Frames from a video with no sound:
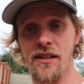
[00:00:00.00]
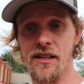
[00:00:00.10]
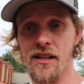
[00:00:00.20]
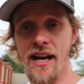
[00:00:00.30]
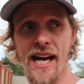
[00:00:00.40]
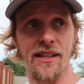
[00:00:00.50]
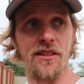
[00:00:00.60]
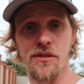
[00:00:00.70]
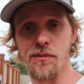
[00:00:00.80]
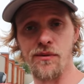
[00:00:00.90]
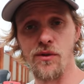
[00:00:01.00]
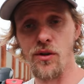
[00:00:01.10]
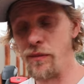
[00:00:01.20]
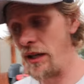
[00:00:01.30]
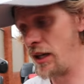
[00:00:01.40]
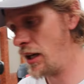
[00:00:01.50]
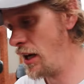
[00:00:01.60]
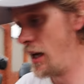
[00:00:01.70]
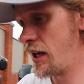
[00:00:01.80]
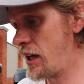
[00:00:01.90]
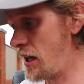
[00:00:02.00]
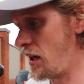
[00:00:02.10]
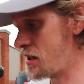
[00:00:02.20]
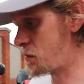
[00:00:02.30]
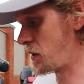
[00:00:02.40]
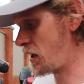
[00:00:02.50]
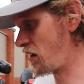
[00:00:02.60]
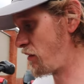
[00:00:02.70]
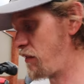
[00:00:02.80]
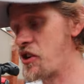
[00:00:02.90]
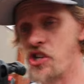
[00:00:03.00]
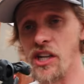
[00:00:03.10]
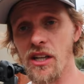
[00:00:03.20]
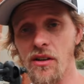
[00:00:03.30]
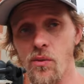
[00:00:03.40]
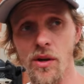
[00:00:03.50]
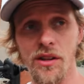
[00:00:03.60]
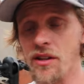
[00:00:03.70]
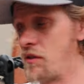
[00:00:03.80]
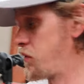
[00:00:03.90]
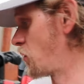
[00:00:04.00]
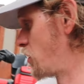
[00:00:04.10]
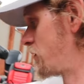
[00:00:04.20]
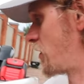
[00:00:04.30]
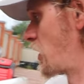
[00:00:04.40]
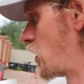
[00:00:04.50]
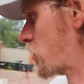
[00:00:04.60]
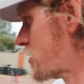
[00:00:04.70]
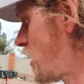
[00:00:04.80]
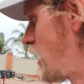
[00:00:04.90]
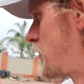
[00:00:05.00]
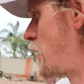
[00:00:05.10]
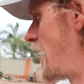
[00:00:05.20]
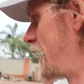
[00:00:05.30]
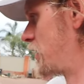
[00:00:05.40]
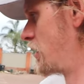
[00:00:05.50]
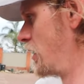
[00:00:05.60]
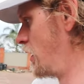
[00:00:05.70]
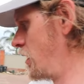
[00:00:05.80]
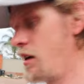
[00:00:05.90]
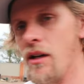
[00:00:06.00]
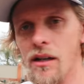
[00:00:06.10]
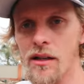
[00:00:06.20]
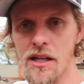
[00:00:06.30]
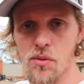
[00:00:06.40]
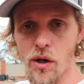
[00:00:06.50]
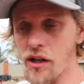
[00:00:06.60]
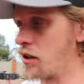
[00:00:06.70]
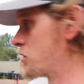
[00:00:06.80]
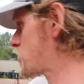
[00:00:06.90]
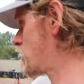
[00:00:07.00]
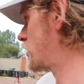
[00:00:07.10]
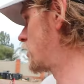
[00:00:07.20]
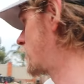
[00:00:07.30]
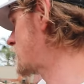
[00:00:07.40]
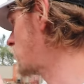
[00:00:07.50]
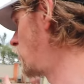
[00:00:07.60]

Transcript: uh, had this before me, he's been fishing with it for a very long time, and it's working. So that's